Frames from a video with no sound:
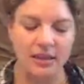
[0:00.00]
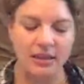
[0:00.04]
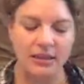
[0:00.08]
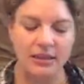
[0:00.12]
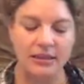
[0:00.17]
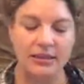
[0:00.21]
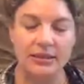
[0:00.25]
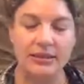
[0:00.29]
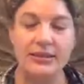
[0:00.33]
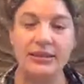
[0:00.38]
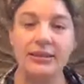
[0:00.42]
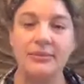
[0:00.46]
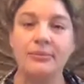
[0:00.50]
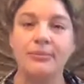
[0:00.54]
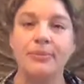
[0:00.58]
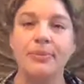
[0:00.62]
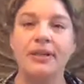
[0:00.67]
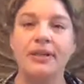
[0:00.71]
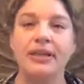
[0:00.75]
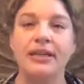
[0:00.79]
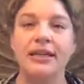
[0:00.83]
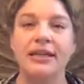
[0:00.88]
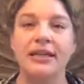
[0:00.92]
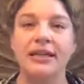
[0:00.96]

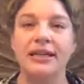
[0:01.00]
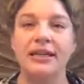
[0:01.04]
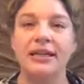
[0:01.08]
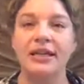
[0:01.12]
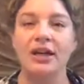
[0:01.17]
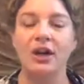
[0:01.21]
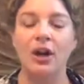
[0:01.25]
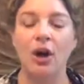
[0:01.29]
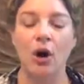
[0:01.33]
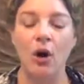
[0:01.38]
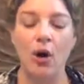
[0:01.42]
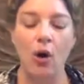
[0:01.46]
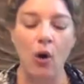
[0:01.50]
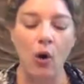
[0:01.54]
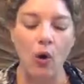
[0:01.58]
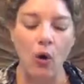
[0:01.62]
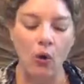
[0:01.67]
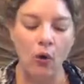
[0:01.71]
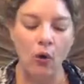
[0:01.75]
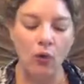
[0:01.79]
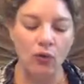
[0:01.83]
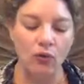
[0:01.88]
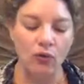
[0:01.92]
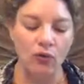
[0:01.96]
simply an
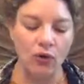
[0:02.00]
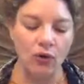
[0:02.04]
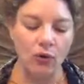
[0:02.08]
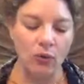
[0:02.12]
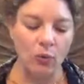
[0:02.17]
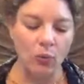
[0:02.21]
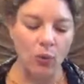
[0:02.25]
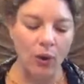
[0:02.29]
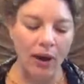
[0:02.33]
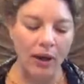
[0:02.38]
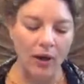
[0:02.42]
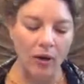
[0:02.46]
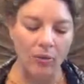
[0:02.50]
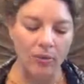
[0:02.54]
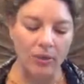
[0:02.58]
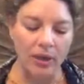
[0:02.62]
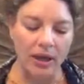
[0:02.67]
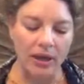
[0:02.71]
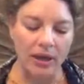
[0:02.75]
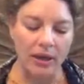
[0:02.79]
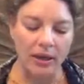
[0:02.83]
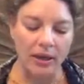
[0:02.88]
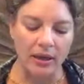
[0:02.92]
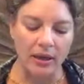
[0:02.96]

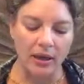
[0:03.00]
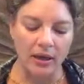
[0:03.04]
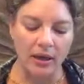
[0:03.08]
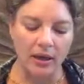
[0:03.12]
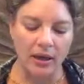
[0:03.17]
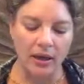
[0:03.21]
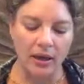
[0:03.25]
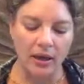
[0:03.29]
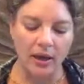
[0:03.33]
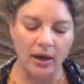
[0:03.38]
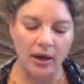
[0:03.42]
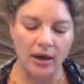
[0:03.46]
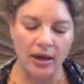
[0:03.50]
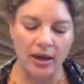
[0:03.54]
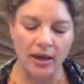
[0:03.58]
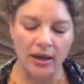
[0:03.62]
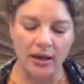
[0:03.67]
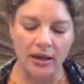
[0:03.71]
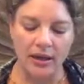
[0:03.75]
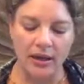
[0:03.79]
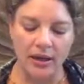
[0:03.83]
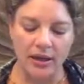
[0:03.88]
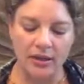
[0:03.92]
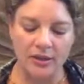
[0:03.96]
overwhelming
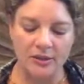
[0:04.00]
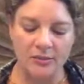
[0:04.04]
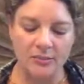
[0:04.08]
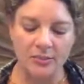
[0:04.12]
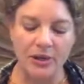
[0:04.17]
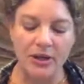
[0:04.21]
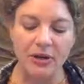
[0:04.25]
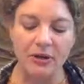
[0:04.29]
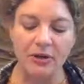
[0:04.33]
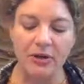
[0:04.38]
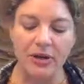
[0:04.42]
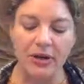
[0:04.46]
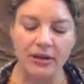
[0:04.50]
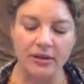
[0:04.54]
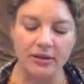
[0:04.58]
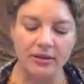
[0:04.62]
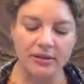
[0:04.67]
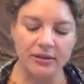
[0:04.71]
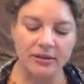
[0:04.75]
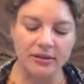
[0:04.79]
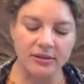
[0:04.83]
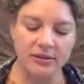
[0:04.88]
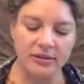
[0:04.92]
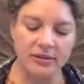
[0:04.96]

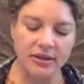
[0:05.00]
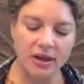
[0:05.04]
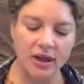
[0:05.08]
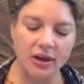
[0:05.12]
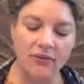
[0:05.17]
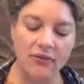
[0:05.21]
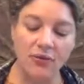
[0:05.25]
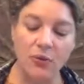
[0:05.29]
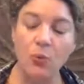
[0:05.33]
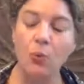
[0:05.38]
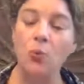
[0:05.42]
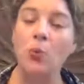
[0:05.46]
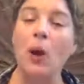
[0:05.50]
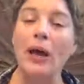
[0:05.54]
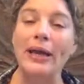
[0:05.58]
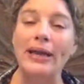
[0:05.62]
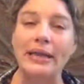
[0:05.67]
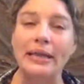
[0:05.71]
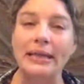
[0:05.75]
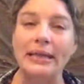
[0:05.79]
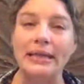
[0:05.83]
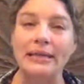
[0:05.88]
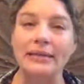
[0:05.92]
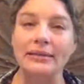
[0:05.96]
experience of the
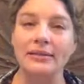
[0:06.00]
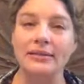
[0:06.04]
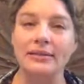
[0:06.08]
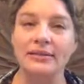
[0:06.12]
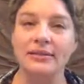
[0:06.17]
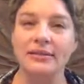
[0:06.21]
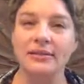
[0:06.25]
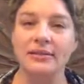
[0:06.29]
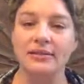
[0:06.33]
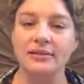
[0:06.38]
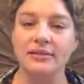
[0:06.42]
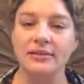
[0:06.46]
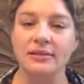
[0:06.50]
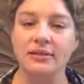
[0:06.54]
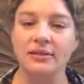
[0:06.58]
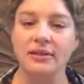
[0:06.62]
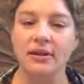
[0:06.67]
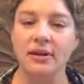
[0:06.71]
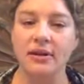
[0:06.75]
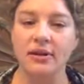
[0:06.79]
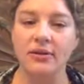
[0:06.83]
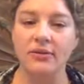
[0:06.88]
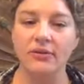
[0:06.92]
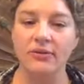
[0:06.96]
rightness
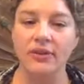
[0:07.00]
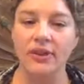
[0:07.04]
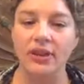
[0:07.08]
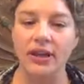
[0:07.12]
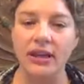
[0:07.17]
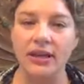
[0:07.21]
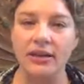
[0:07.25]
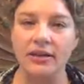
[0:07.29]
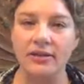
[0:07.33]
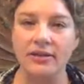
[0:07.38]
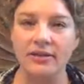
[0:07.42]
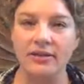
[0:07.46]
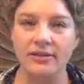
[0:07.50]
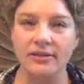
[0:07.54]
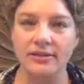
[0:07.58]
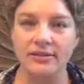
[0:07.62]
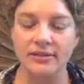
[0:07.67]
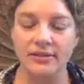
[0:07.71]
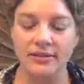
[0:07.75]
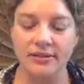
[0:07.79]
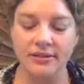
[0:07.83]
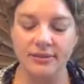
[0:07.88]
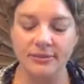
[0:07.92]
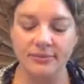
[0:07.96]
of
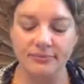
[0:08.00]
things.